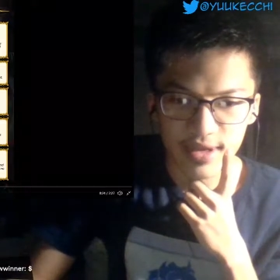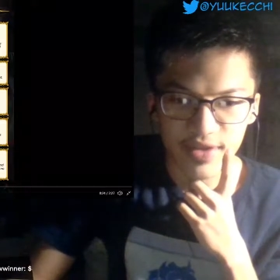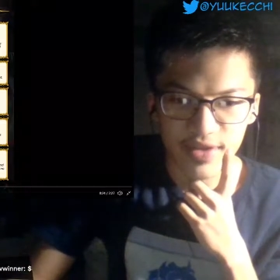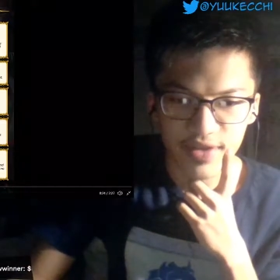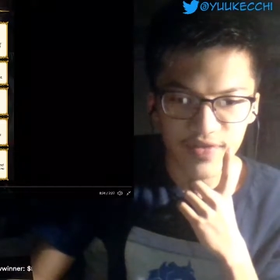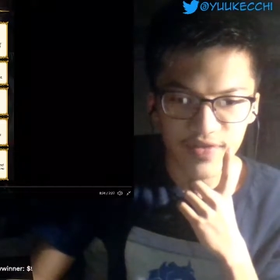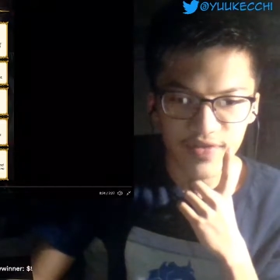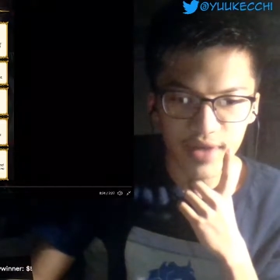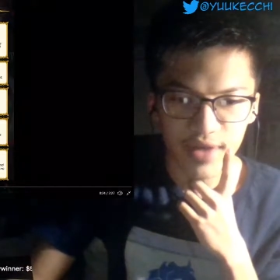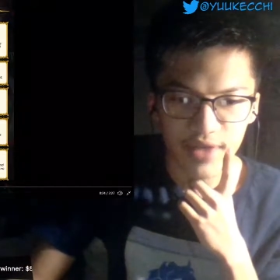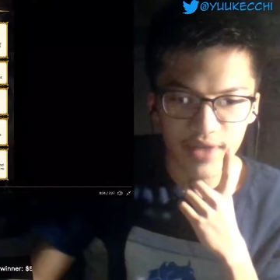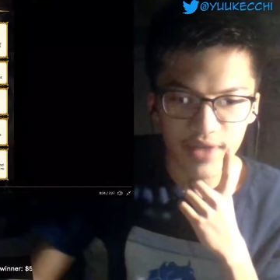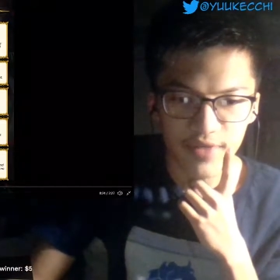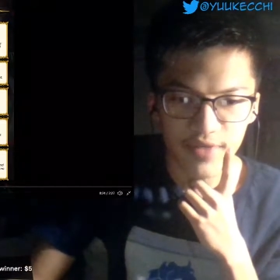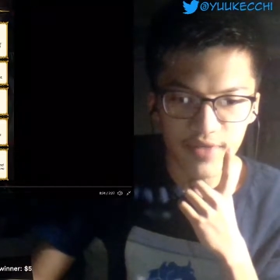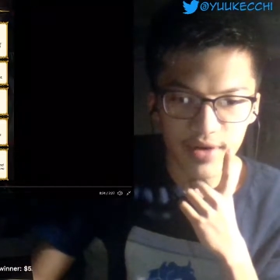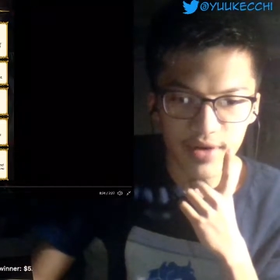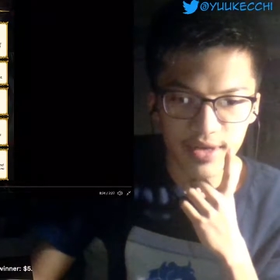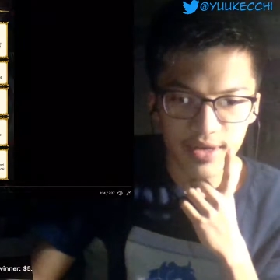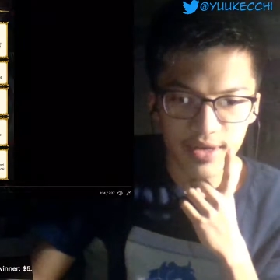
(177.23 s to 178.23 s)
if foe
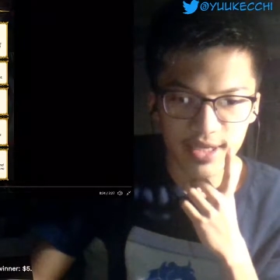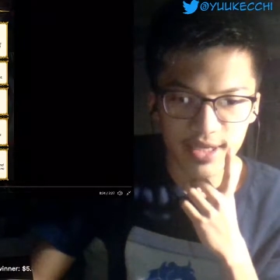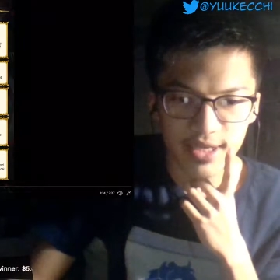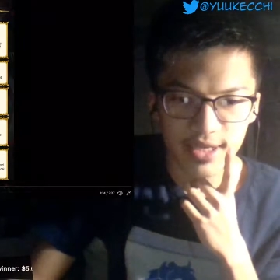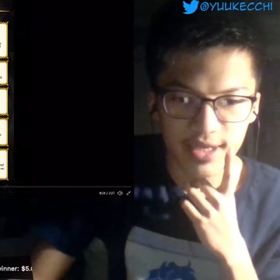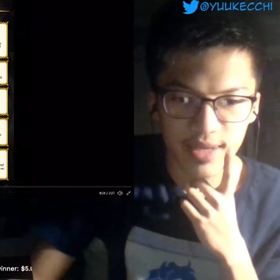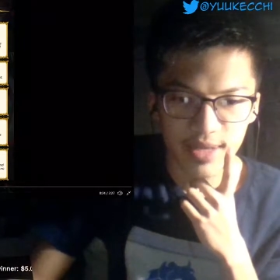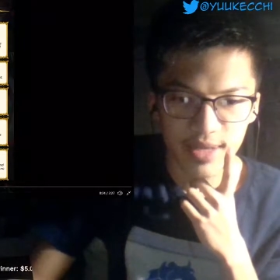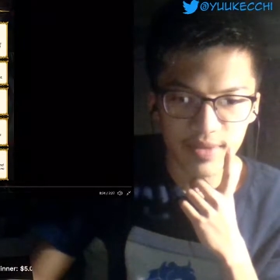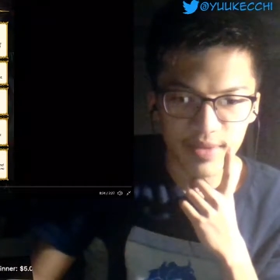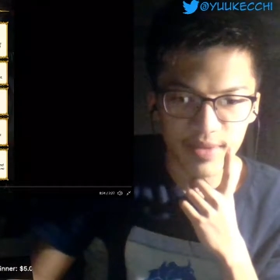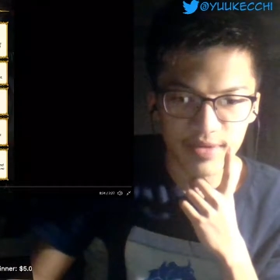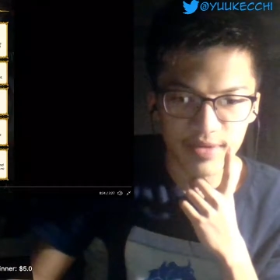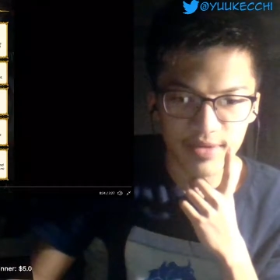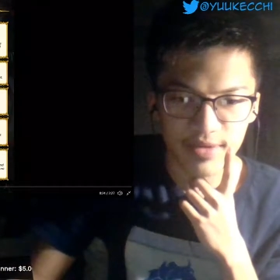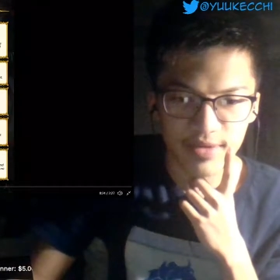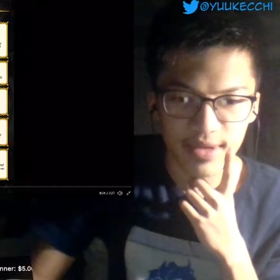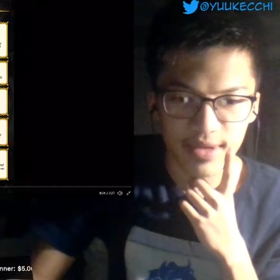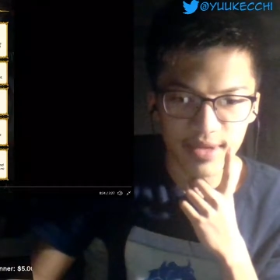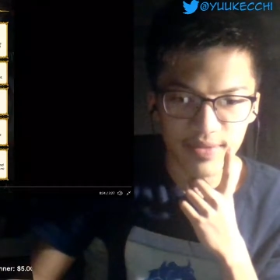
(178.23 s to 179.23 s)
initiates combat, reduces
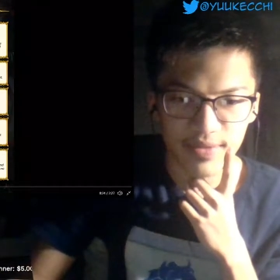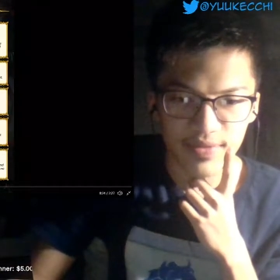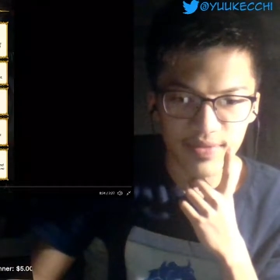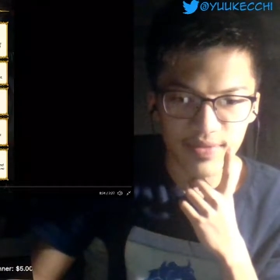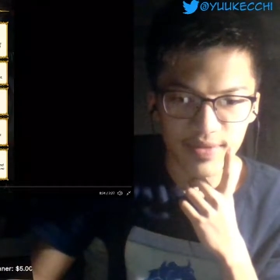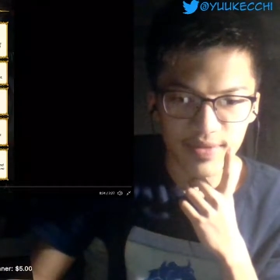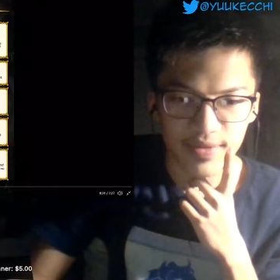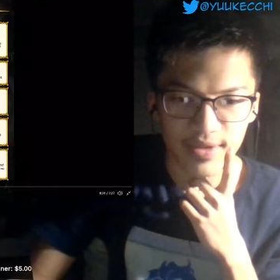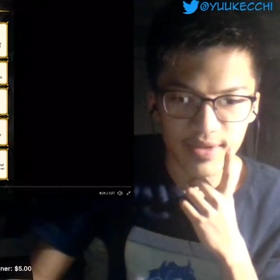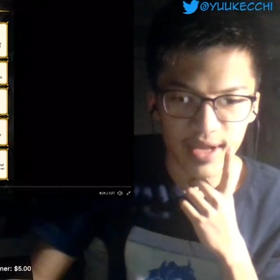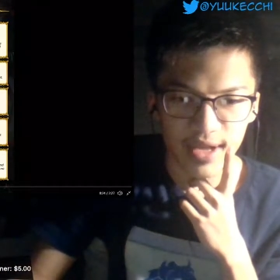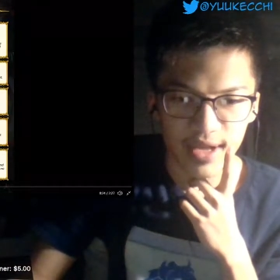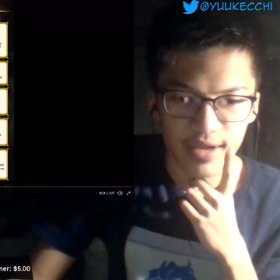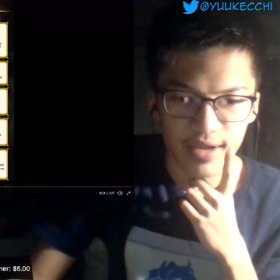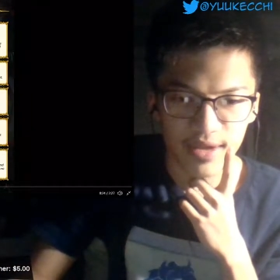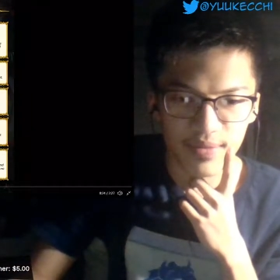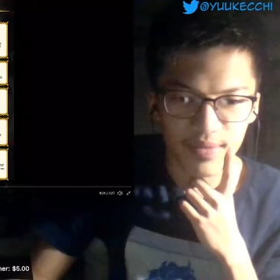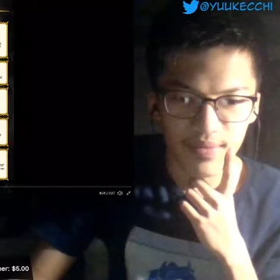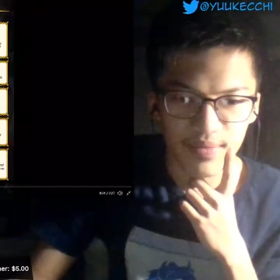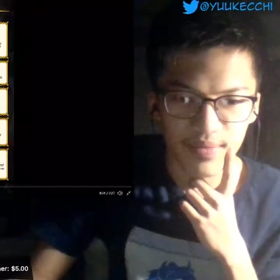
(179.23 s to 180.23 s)
damage from first attack.
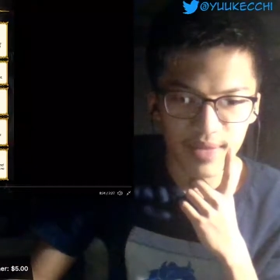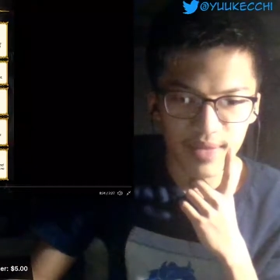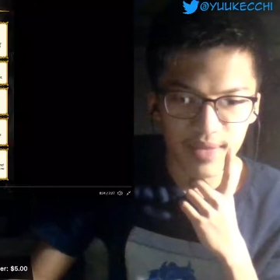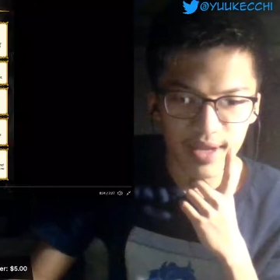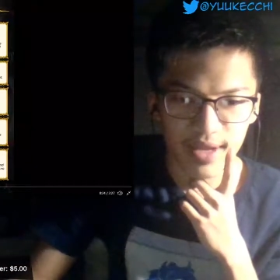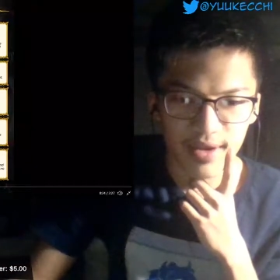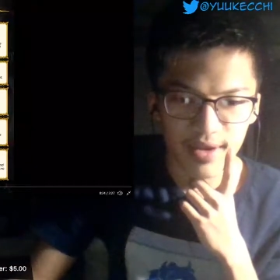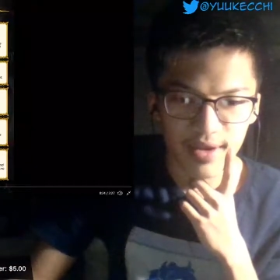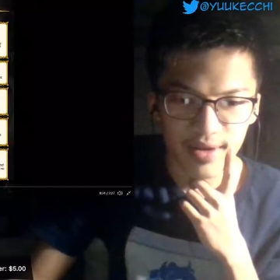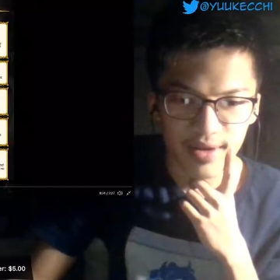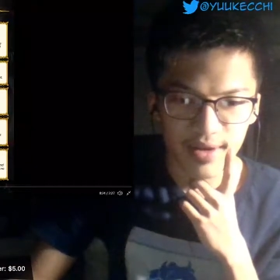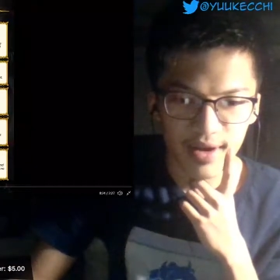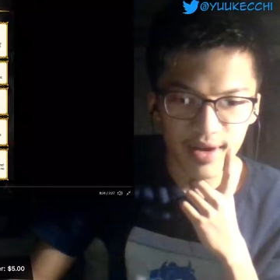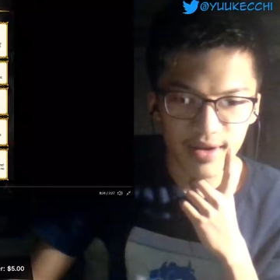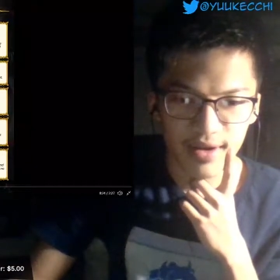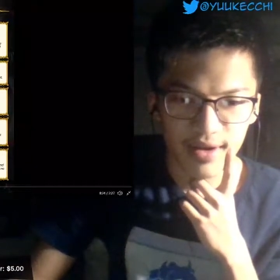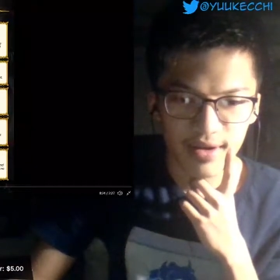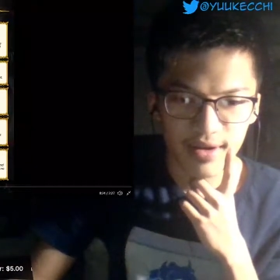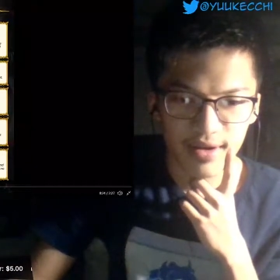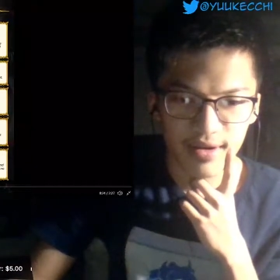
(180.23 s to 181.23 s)

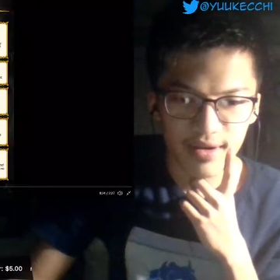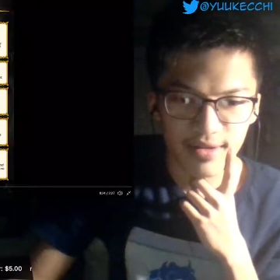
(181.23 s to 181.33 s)
Oh,